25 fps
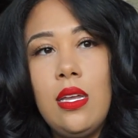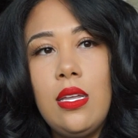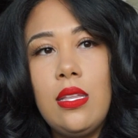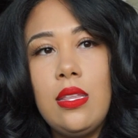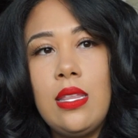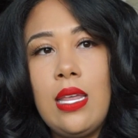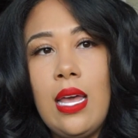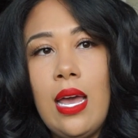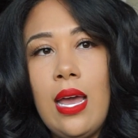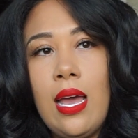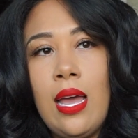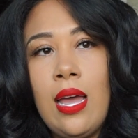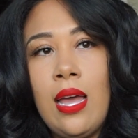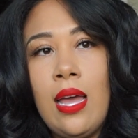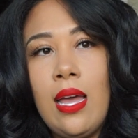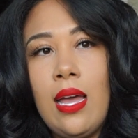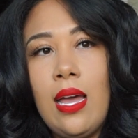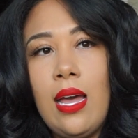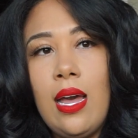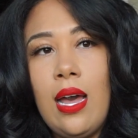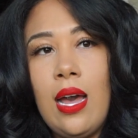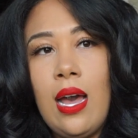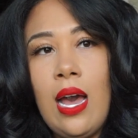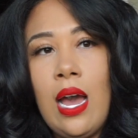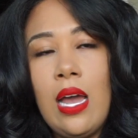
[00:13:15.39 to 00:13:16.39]
that
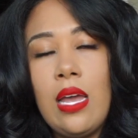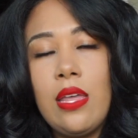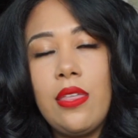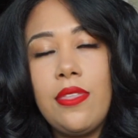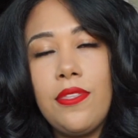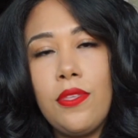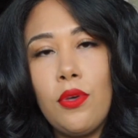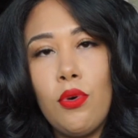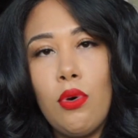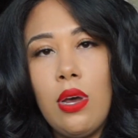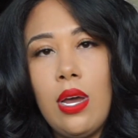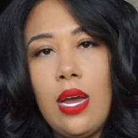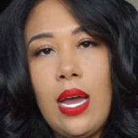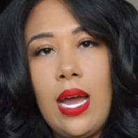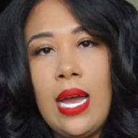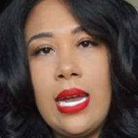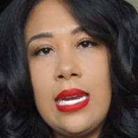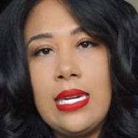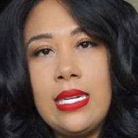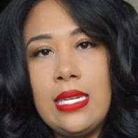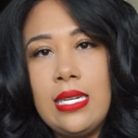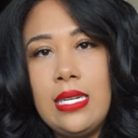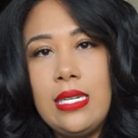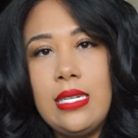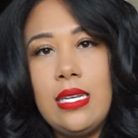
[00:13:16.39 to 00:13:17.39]
I thought I
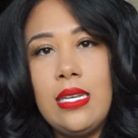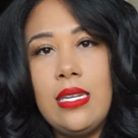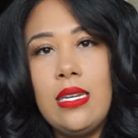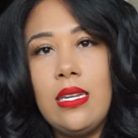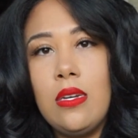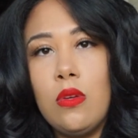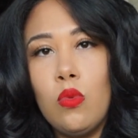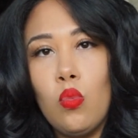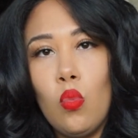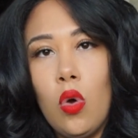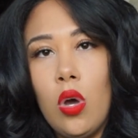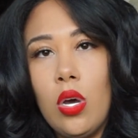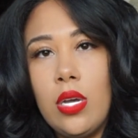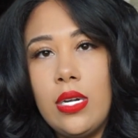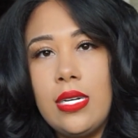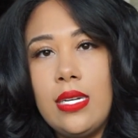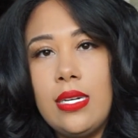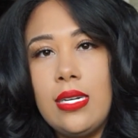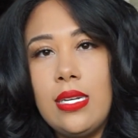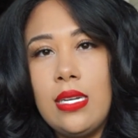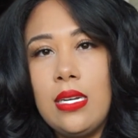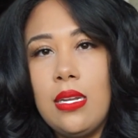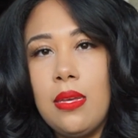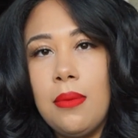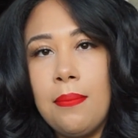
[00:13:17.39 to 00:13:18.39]
needed and
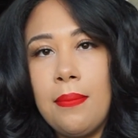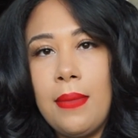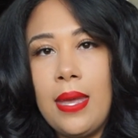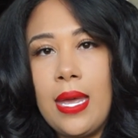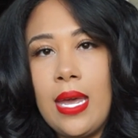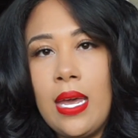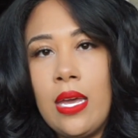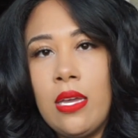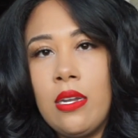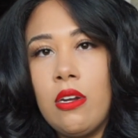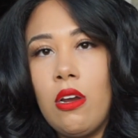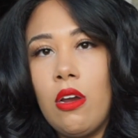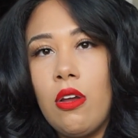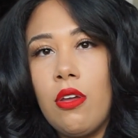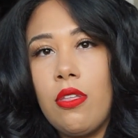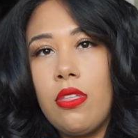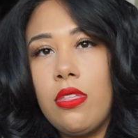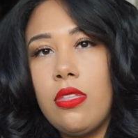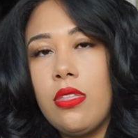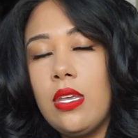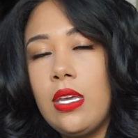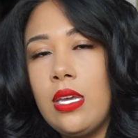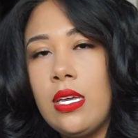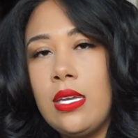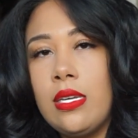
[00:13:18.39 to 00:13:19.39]
wanted in a man are
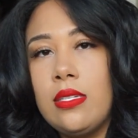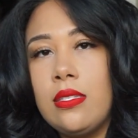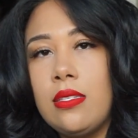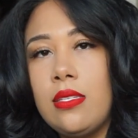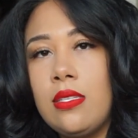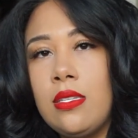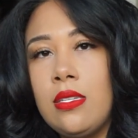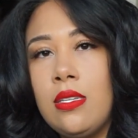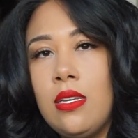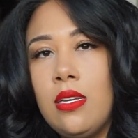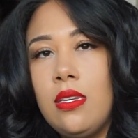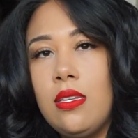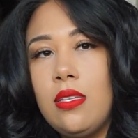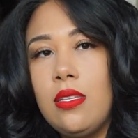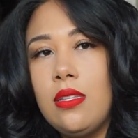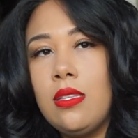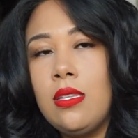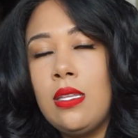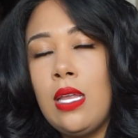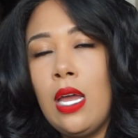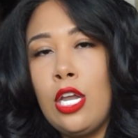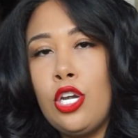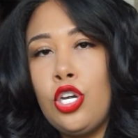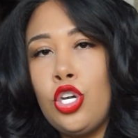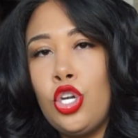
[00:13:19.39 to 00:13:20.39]
things
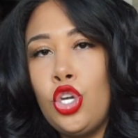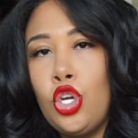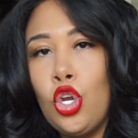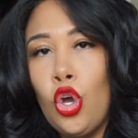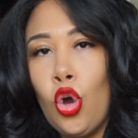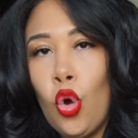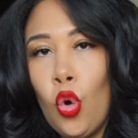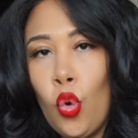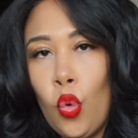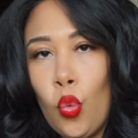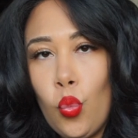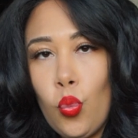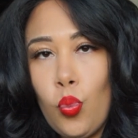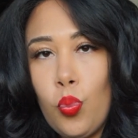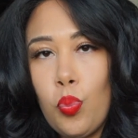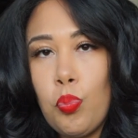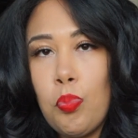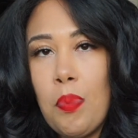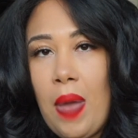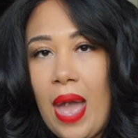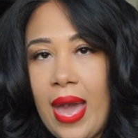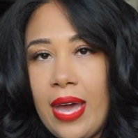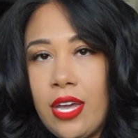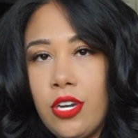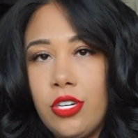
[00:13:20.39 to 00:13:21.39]
that don't
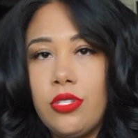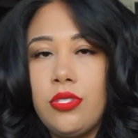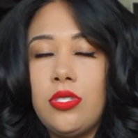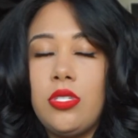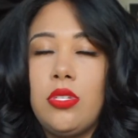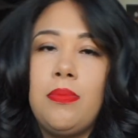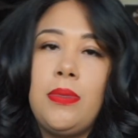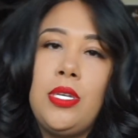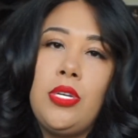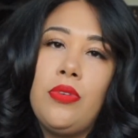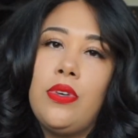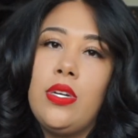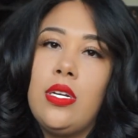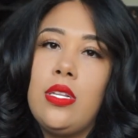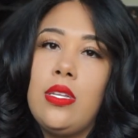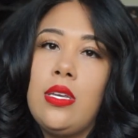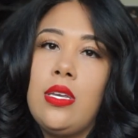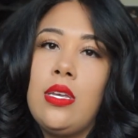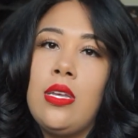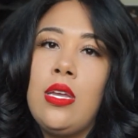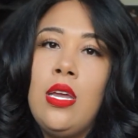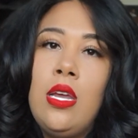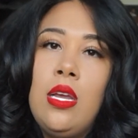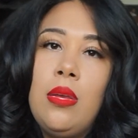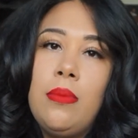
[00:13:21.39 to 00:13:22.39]
matter to me
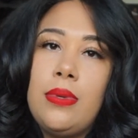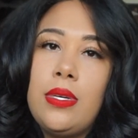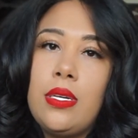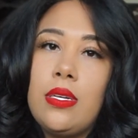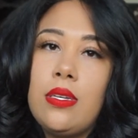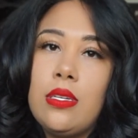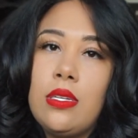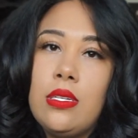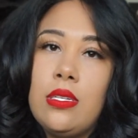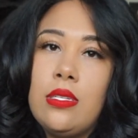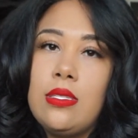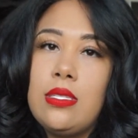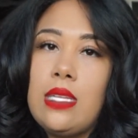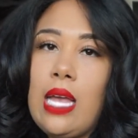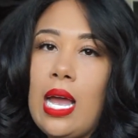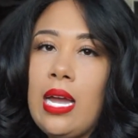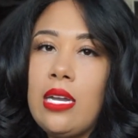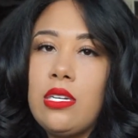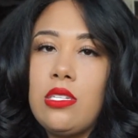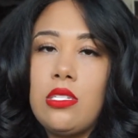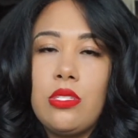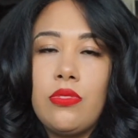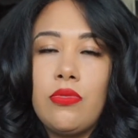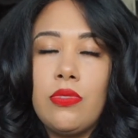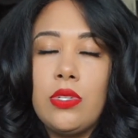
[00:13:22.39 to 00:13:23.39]
really, because I
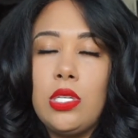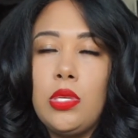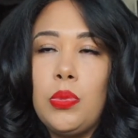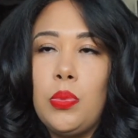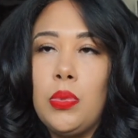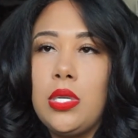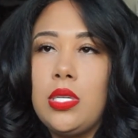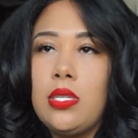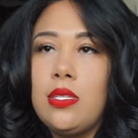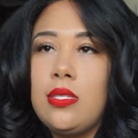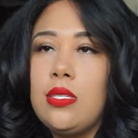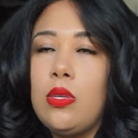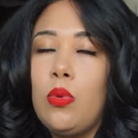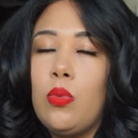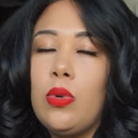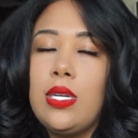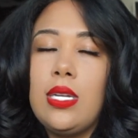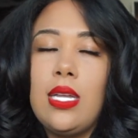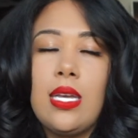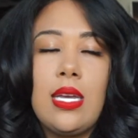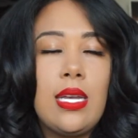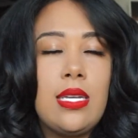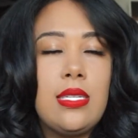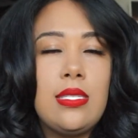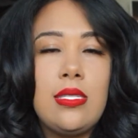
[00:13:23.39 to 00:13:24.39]
just really wanted someone,
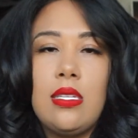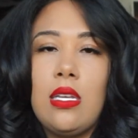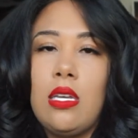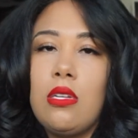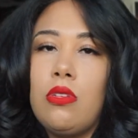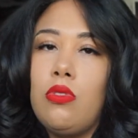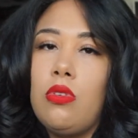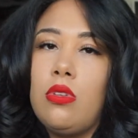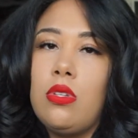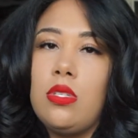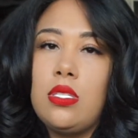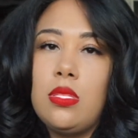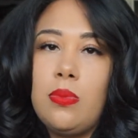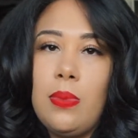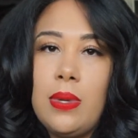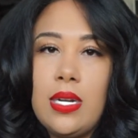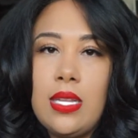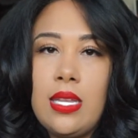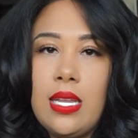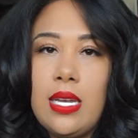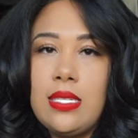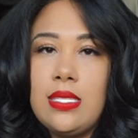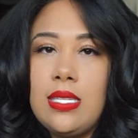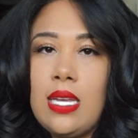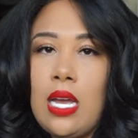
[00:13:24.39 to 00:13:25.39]
like I said, who can spend a
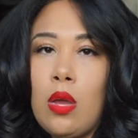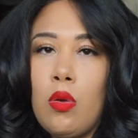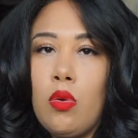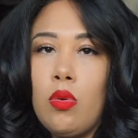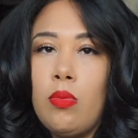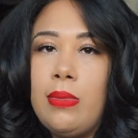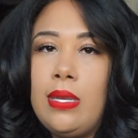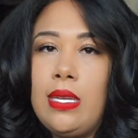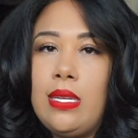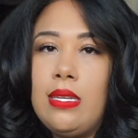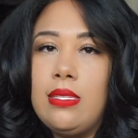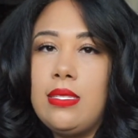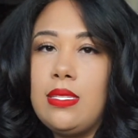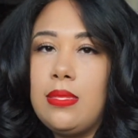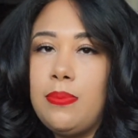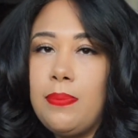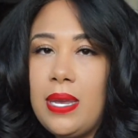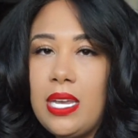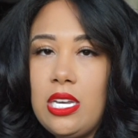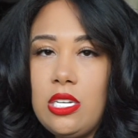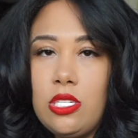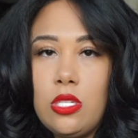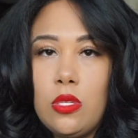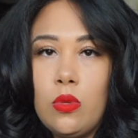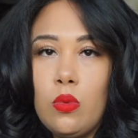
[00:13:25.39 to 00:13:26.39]
lot of time with me, is
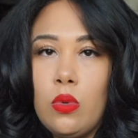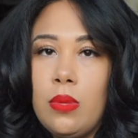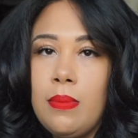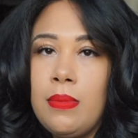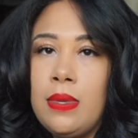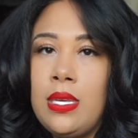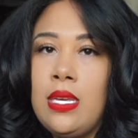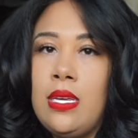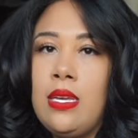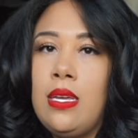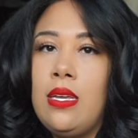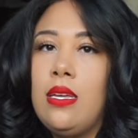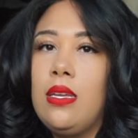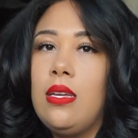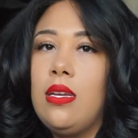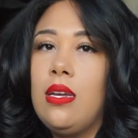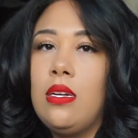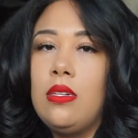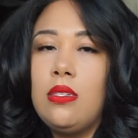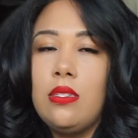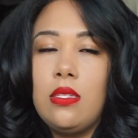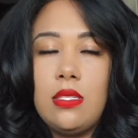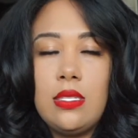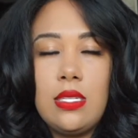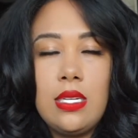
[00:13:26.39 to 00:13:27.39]
patient with me,
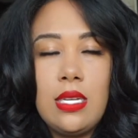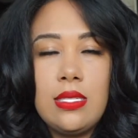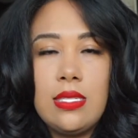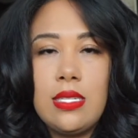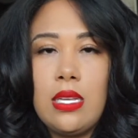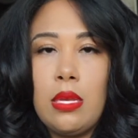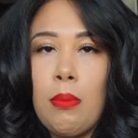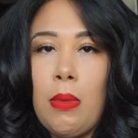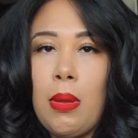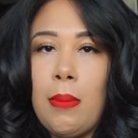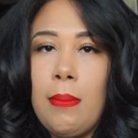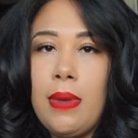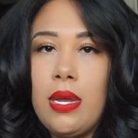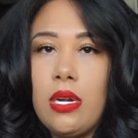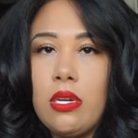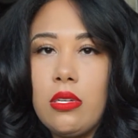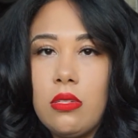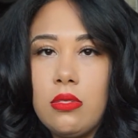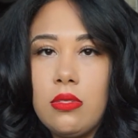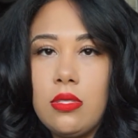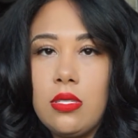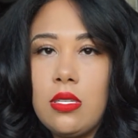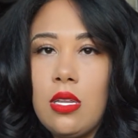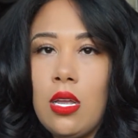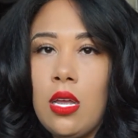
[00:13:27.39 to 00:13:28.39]
understands like my
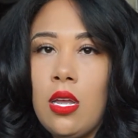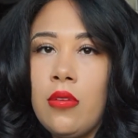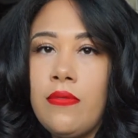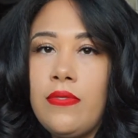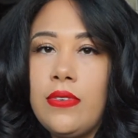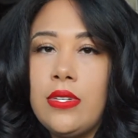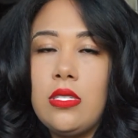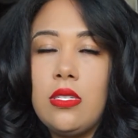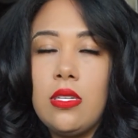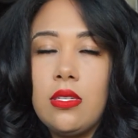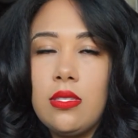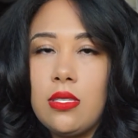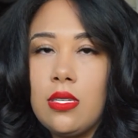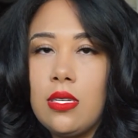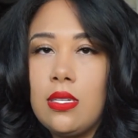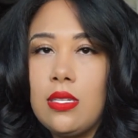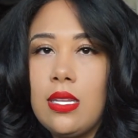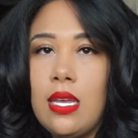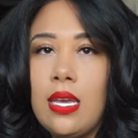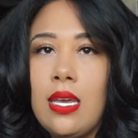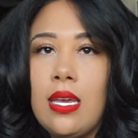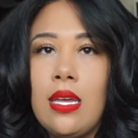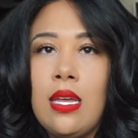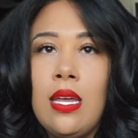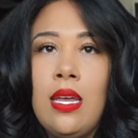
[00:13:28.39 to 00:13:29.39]
medical stuff, and doesn't
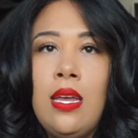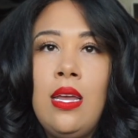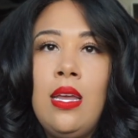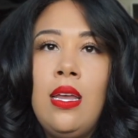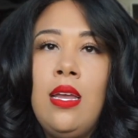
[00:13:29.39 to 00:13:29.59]
like